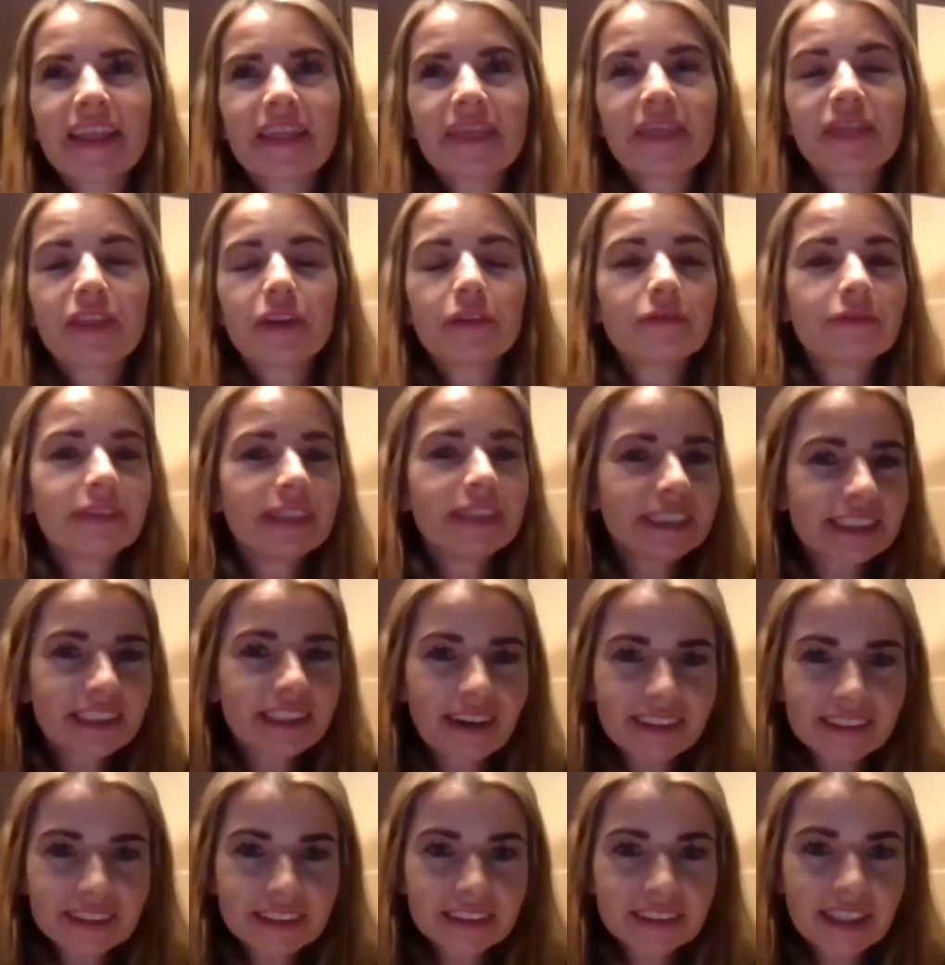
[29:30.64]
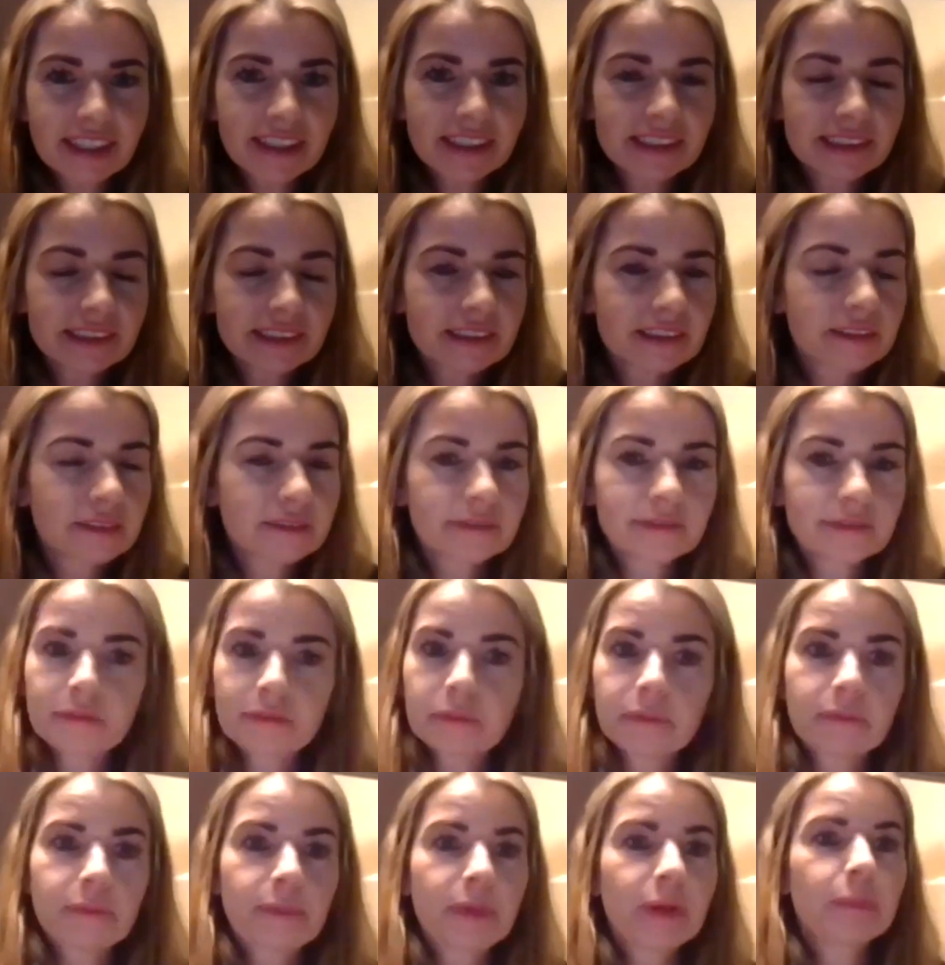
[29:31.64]
The recharge days,
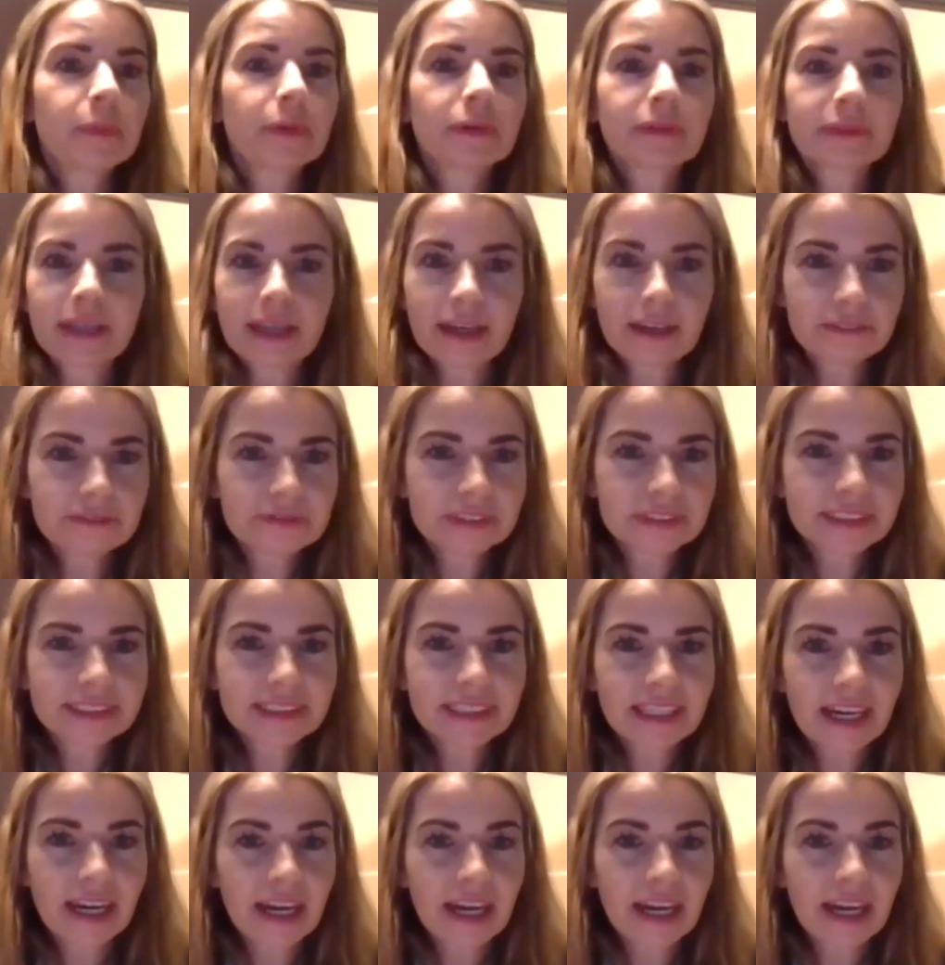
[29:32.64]
people loved.